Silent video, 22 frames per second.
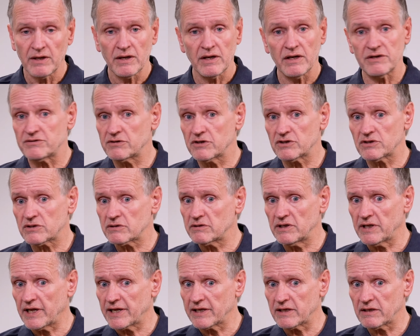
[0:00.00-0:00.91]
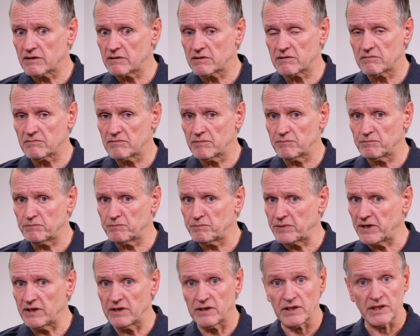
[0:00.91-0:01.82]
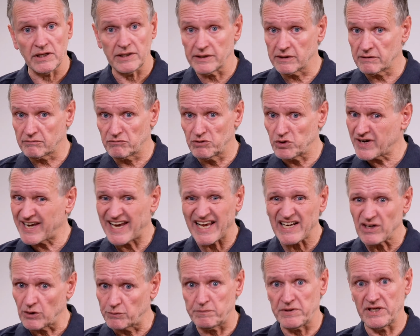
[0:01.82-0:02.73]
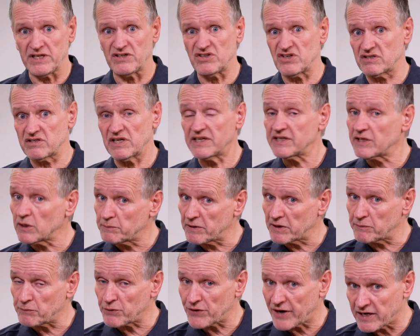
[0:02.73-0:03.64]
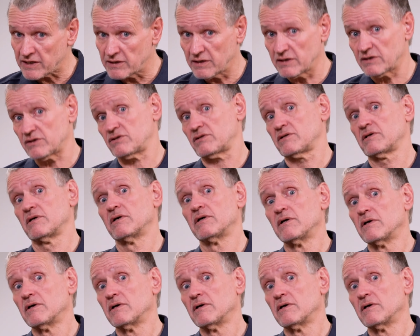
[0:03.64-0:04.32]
It's just like being a little, you cannot be just a little bit pregnant.